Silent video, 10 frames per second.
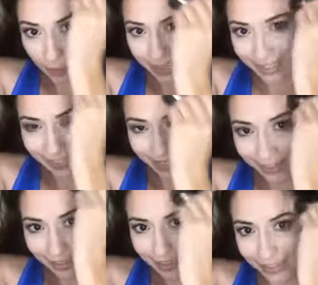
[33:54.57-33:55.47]
bit
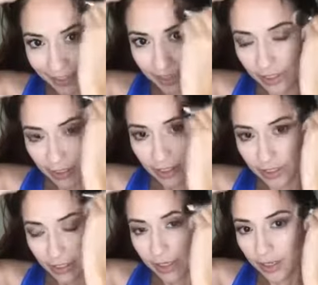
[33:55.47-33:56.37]
dense.
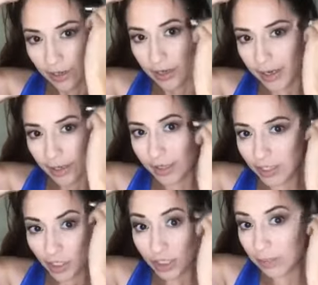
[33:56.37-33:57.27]
And
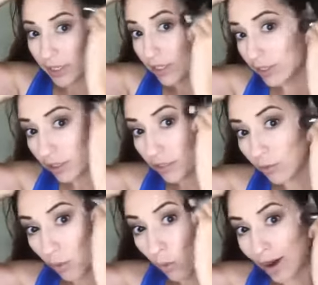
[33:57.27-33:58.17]
it just blends
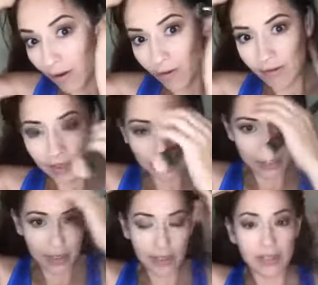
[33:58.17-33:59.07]
well.
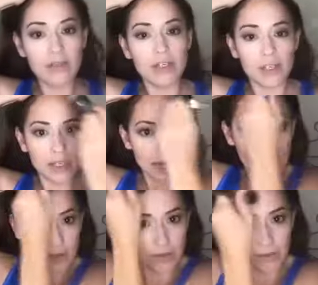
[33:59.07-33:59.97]
It's not leaving any
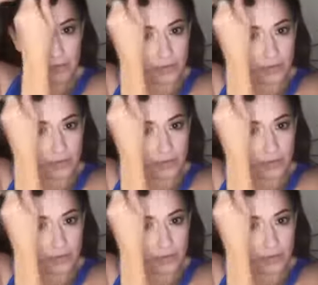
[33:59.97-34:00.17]
kind of